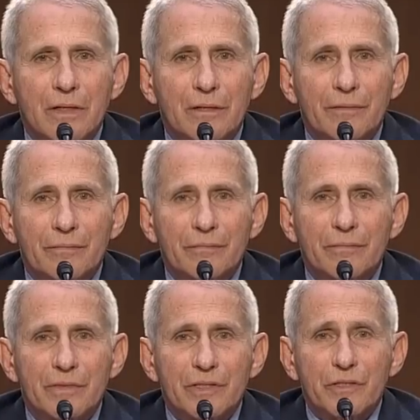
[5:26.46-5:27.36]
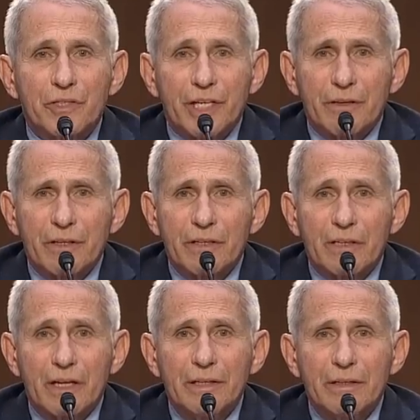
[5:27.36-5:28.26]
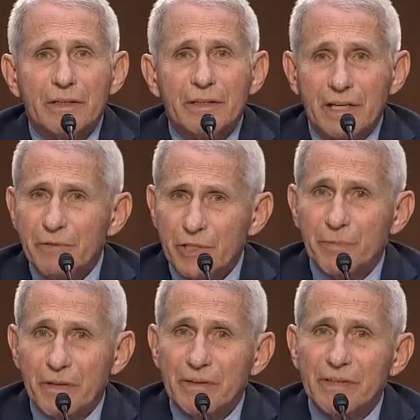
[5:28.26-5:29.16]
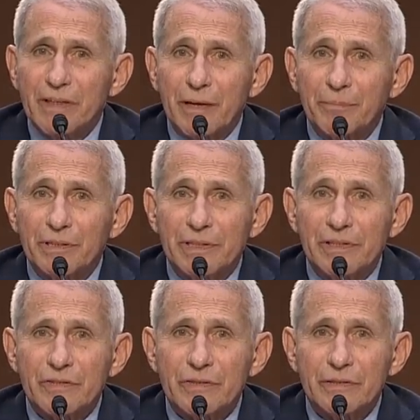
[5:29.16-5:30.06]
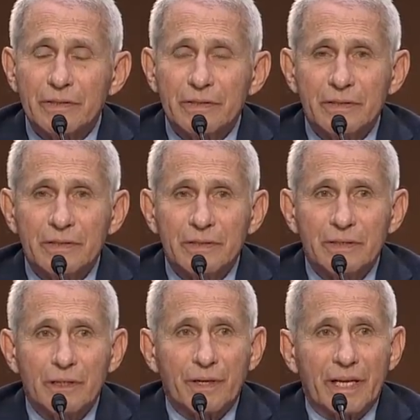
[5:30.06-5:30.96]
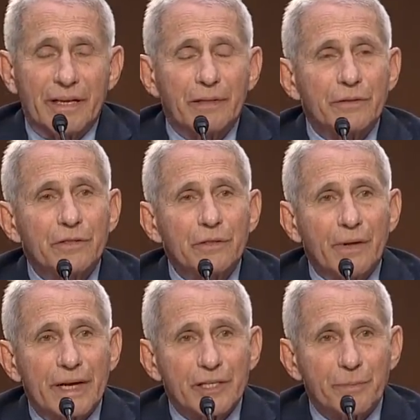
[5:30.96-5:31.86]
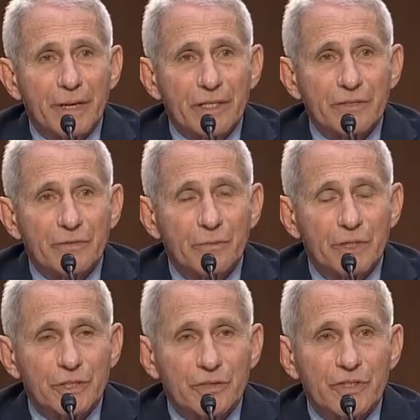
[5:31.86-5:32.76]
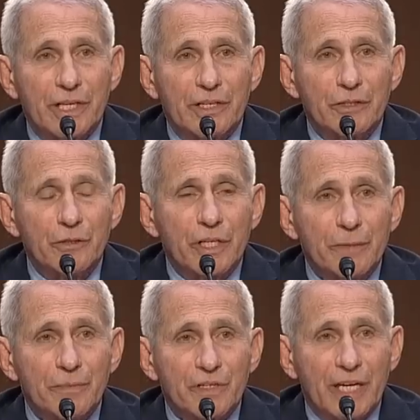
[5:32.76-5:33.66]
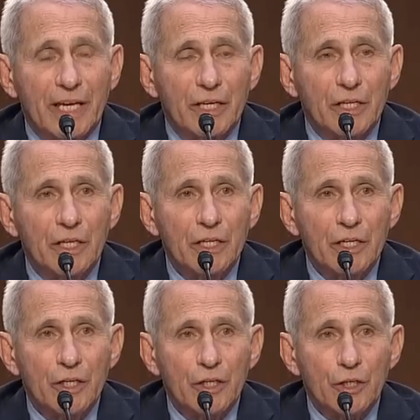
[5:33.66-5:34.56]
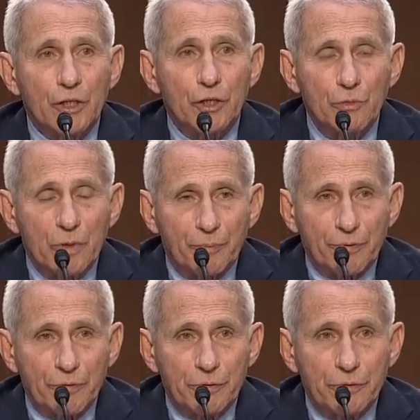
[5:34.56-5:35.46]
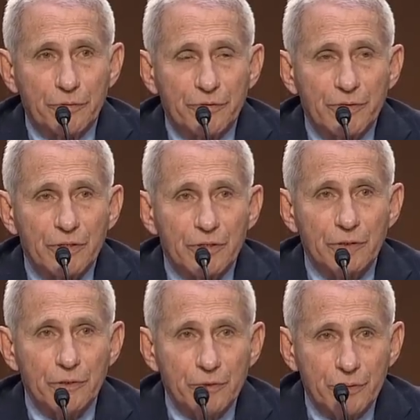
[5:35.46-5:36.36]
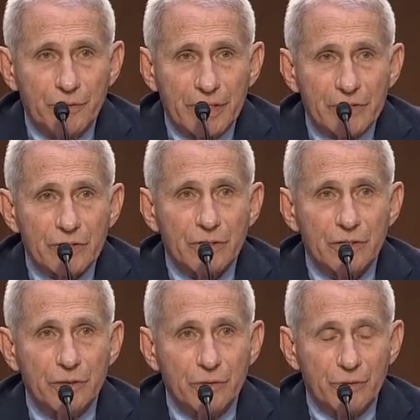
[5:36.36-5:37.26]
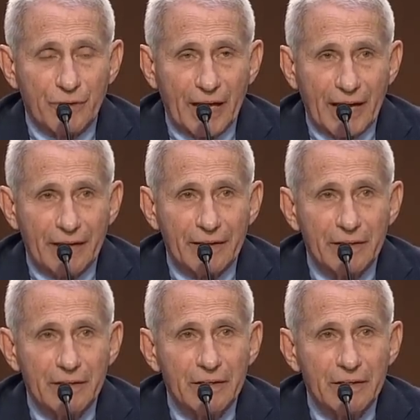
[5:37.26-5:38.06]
Uh, Mister Chair, can I, can I respond to that, please? Hey. Okay, there are two aspects for what you said. You keep saying you approve, you do this, you do that.